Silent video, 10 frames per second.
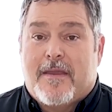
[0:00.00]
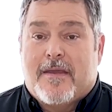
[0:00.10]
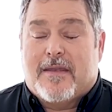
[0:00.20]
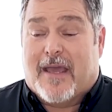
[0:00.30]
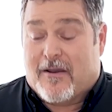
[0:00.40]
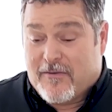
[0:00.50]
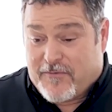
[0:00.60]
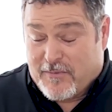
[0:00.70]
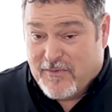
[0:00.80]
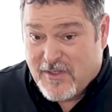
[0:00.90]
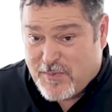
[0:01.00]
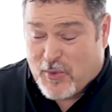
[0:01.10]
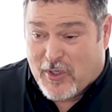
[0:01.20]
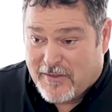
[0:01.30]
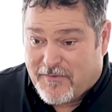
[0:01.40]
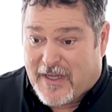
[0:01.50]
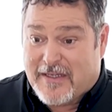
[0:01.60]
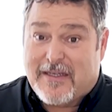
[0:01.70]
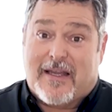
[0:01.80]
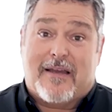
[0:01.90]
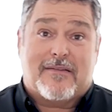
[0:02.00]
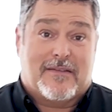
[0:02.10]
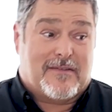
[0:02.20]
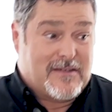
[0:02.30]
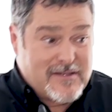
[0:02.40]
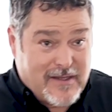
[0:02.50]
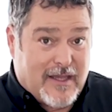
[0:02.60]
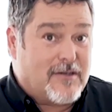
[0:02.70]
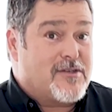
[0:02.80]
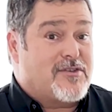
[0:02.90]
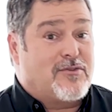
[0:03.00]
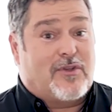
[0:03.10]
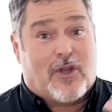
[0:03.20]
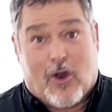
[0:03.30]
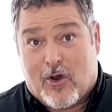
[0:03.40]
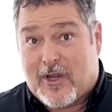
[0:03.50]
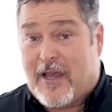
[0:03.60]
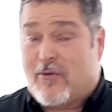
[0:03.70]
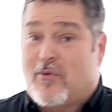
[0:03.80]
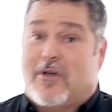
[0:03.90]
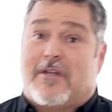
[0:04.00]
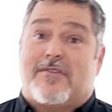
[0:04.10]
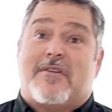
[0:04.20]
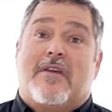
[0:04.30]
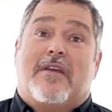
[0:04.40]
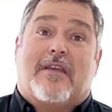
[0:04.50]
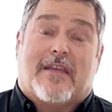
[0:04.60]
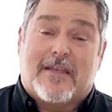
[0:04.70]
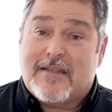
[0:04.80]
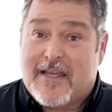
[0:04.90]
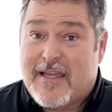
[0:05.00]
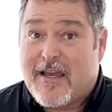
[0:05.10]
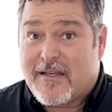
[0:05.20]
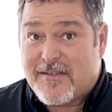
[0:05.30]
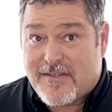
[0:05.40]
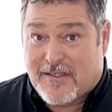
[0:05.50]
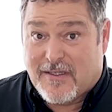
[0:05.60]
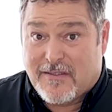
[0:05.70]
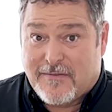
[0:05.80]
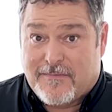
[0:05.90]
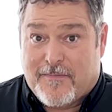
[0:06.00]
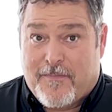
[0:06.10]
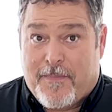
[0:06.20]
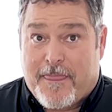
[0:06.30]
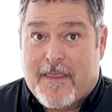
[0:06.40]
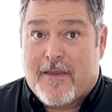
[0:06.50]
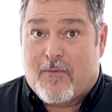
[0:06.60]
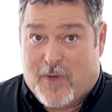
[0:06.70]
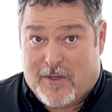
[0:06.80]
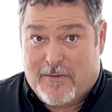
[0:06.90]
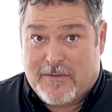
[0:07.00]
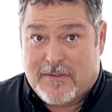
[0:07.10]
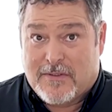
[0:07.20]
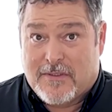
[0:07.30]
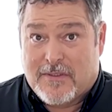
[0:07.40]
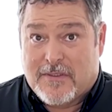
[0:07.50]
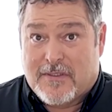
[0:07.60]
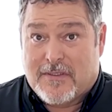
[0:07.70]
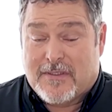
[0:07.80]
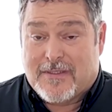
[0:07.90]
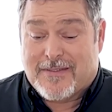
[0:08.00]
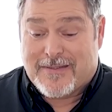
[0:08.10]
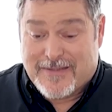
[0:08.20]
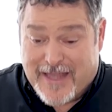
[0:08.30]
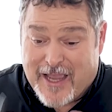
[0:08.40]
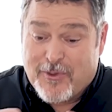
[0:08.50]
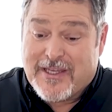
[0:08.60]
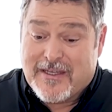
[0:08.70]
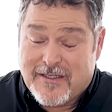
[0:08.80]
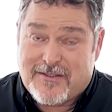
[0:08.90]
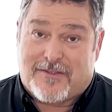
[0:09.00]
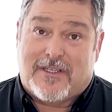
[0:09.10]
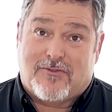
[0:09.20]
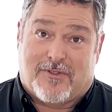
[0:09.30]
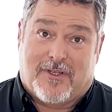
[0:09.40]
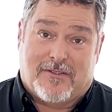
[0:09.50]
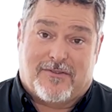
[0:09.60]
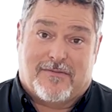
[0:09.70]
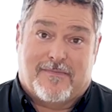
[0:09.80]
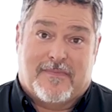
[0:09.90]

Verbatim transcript: Now, from this point, finding out that this letter is to the called out ones in Laodicea, well, now we get into the introduction,